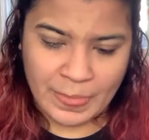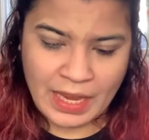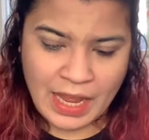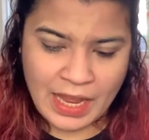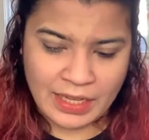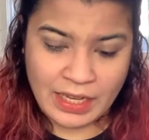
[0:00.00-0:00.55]

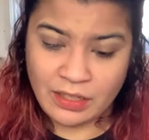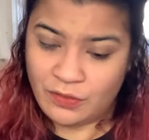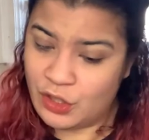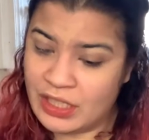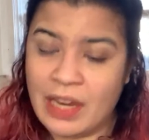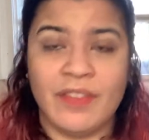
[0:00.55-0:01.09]
I kind of
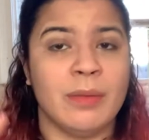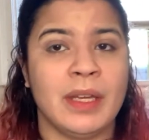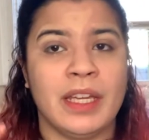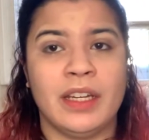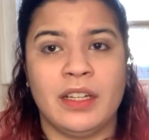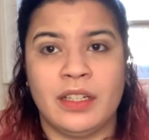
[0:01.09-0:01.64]
just gave them
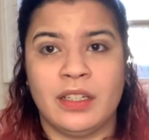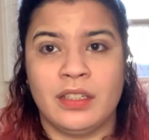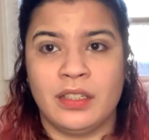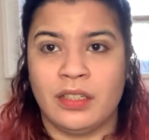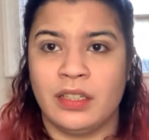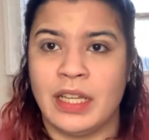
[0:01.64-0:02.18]
an
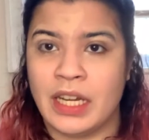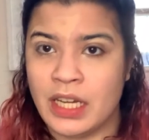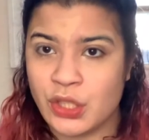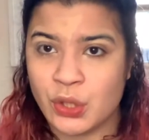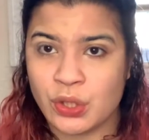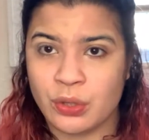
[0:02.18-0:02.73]

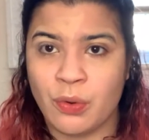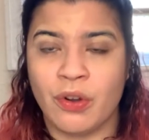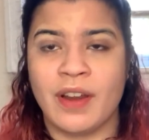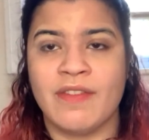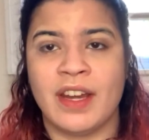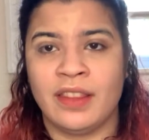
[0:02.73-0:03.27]
initial score,
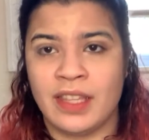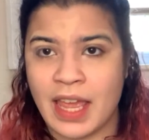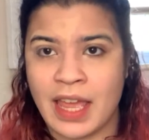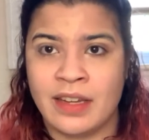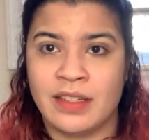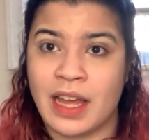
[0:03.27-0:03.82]
and then at the
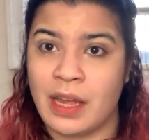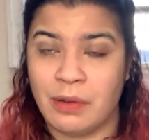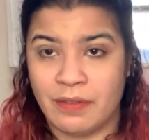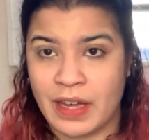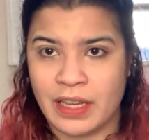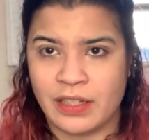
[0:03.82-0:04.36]
end I
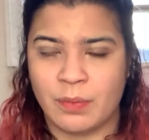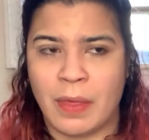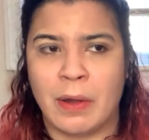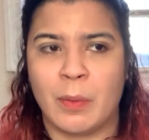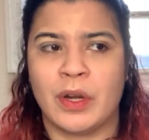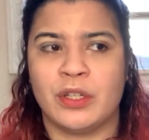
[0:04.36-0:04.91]
revised
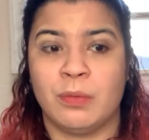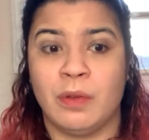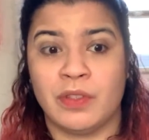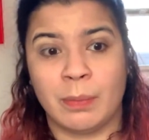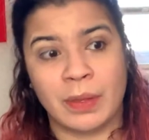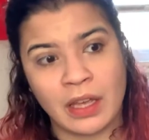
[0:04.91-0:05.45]
whether I wanted to
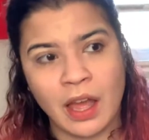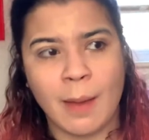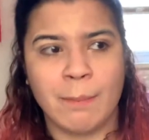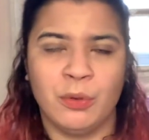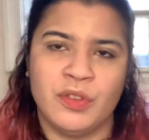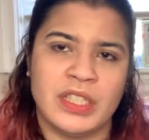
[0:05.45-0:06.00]
move something
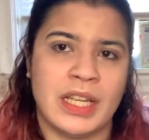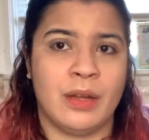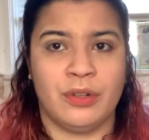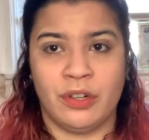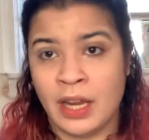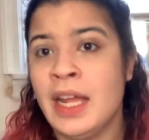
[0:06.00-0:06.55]
up, move it
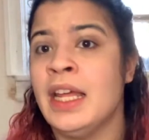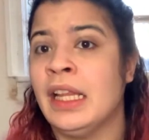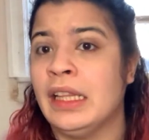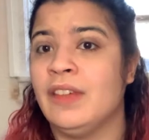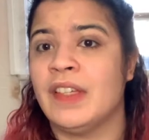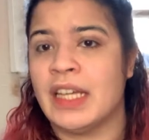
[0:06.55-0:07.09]
down, or
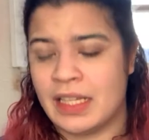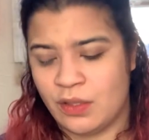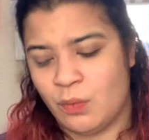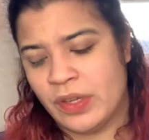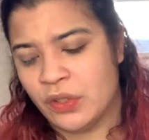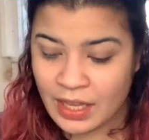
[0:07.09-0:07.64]
leave it as
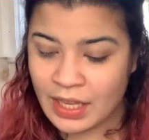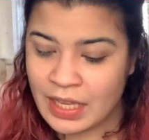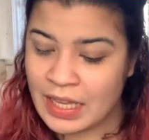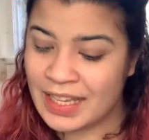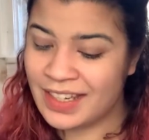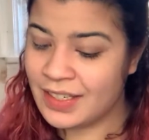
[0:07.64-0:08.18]
it was.
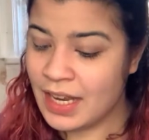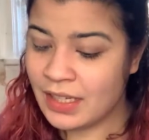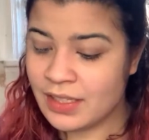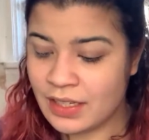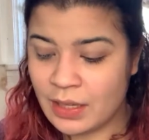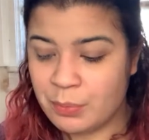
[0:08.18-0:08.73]

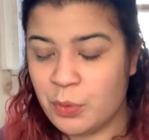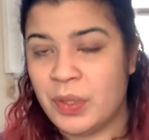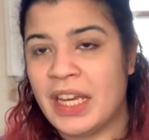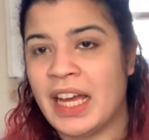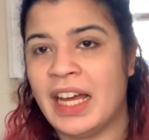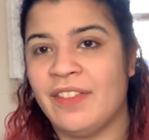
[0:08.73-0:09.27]
Next up we
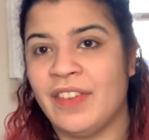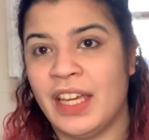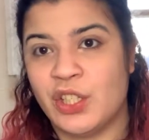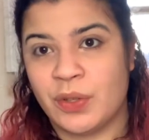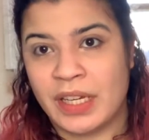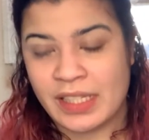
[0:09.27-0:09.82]
have
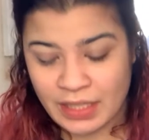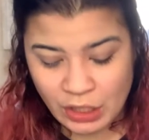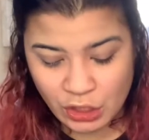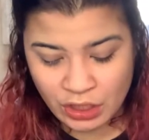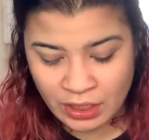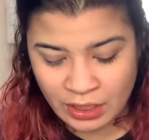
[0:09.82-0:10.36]
a
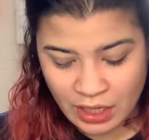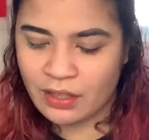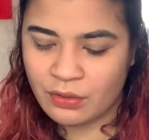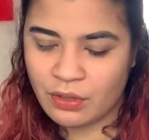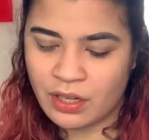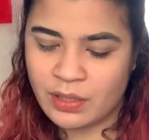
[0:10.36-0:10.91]
translation.
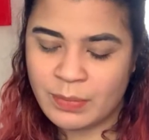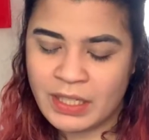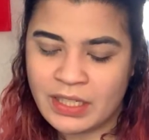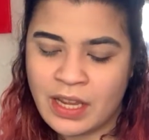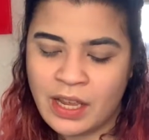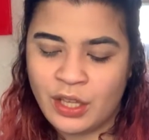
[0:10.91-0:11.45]

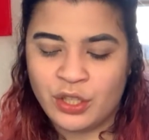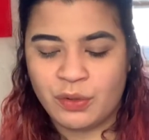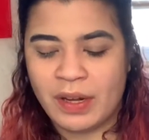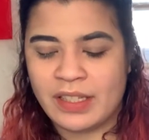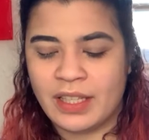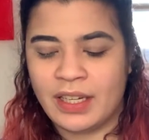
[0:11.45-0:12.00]
Grossman
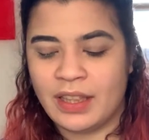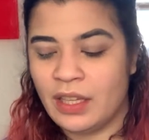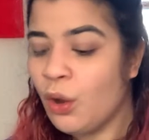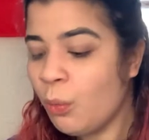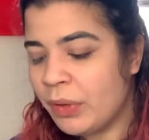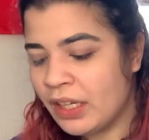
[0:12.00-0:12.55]
translated
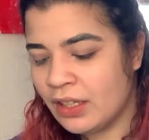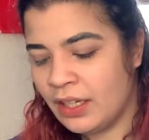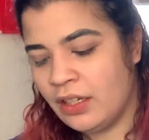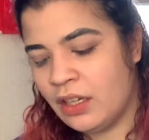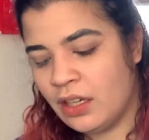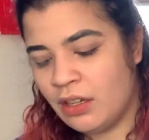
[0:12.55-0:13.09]
the opening
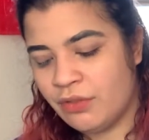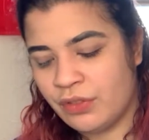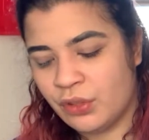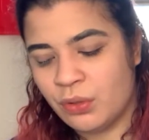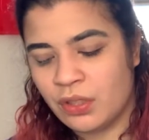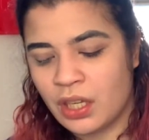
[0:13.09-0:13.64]
line
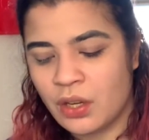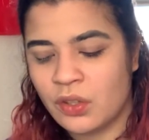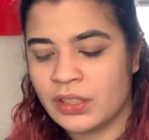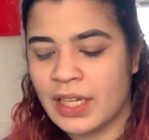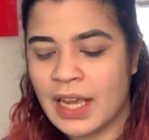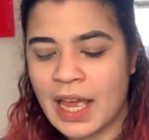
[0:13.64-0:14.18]
of Don
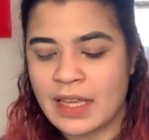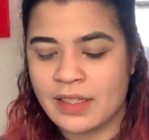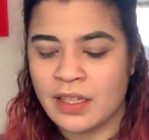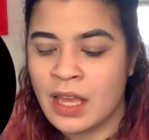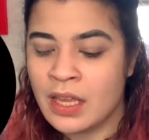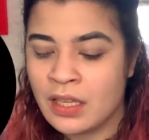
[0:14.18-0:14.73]
Quixote as
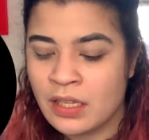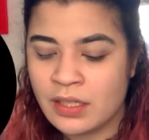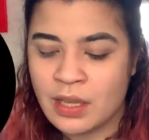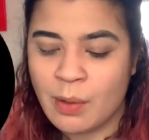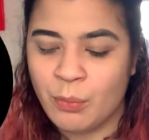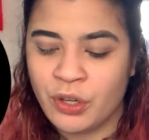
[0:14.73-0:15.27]

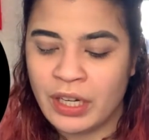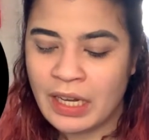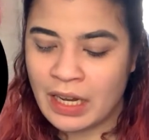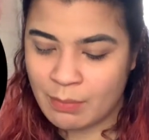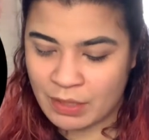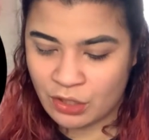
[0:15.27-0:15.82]
"Somewhere
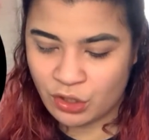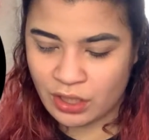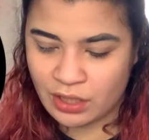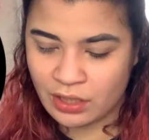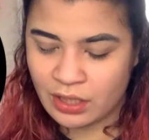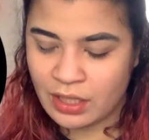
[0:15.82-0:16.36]
in La
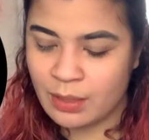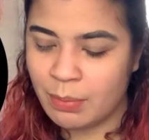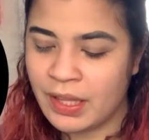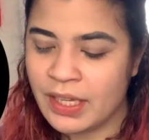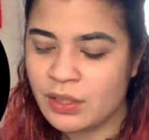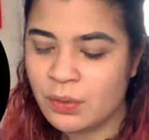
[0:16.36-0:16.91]
Mancha, in a
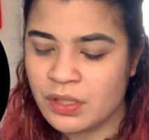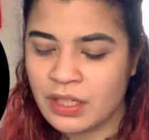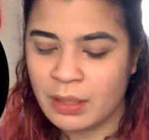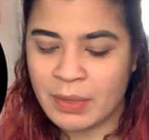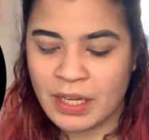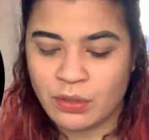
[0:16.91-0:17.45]
place whose
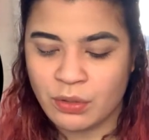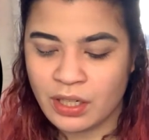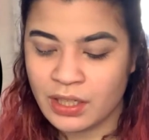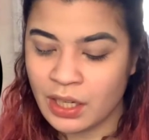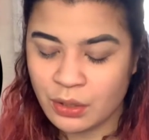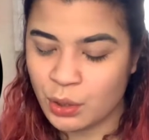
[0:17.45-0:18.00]
name I do
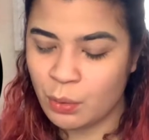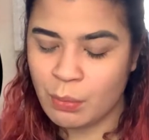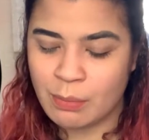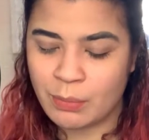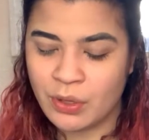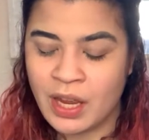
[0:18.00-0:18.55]
not care to
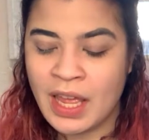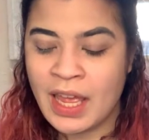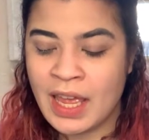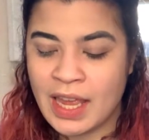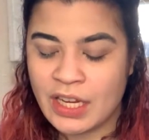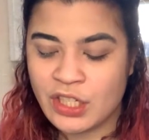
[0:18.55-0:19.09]
remember,
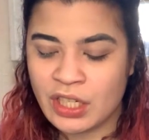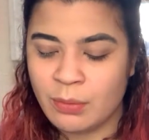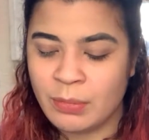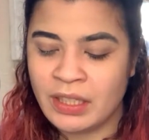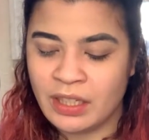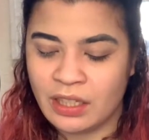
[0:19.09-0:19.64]
a
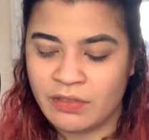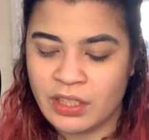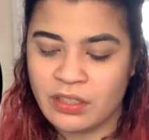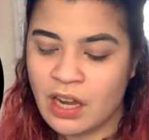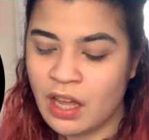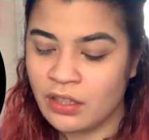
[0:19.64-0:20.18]
gentleman
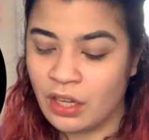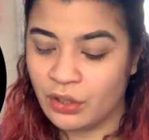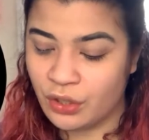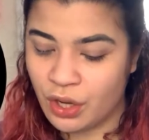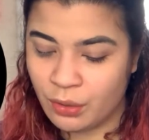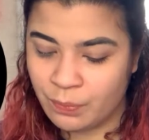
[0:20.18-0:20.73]
lived not long
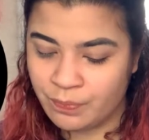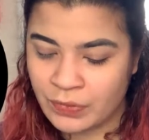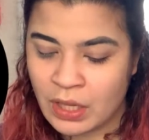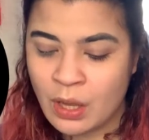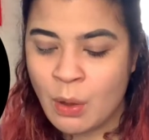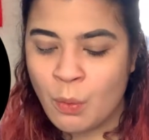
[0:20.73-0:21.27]
ago.
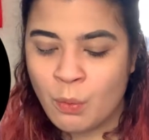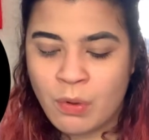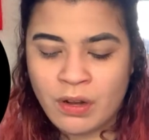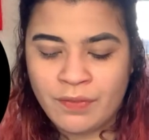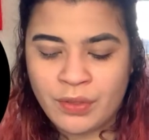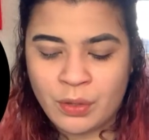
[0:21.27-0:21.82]

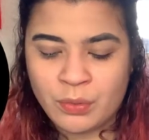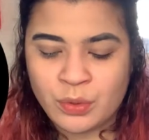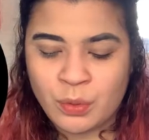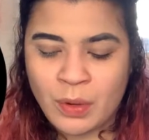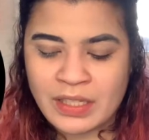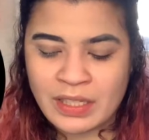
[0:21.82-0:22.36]
One of those
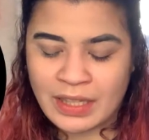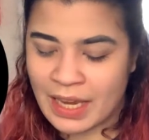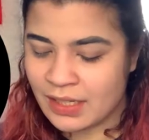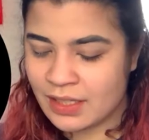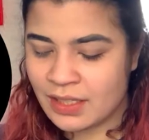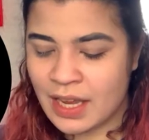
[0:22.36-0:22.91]
who has a
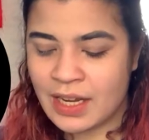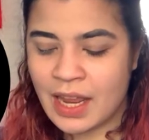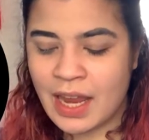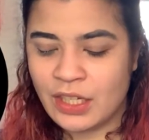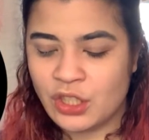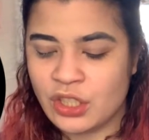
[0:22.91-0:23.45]
lance and
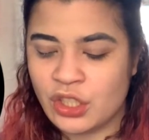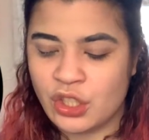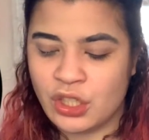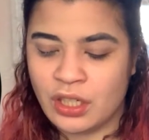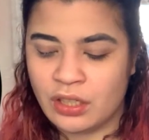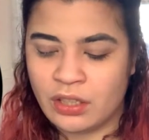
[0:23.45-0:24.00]
ancient
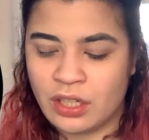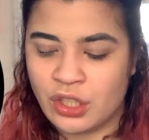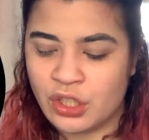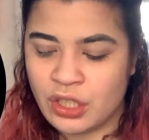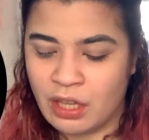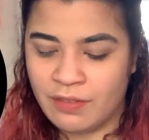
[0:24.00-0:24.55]
shield on a
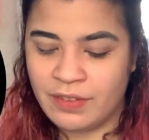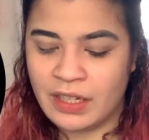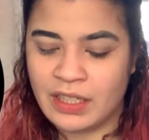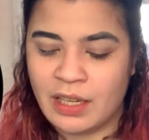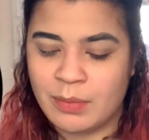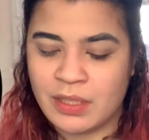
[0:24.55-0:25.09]
shelf
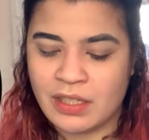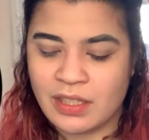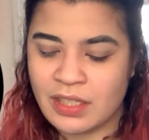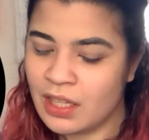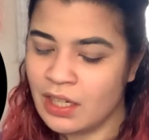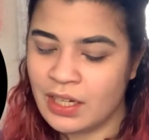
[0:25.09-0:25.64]
and keeps a
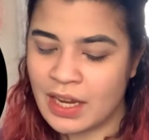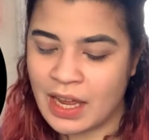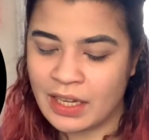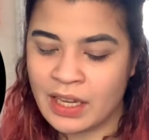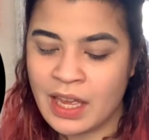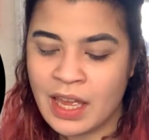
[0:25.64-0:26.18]
skinny
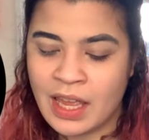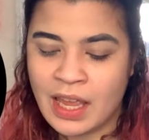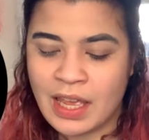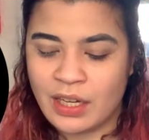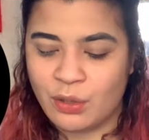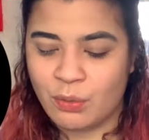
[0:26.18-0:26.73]
nag
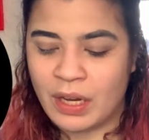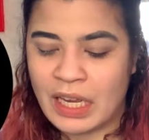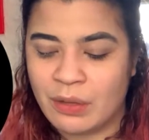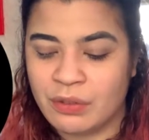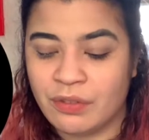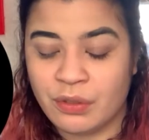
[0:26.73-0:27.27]
and a
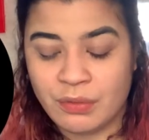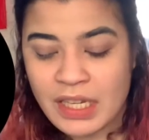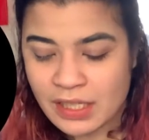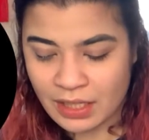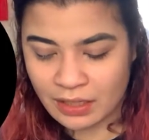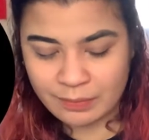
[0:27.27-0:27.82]
greyhound for
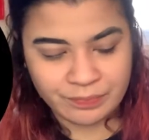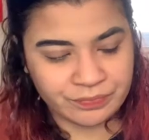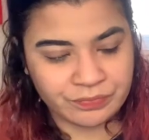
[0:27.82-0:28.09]
racing."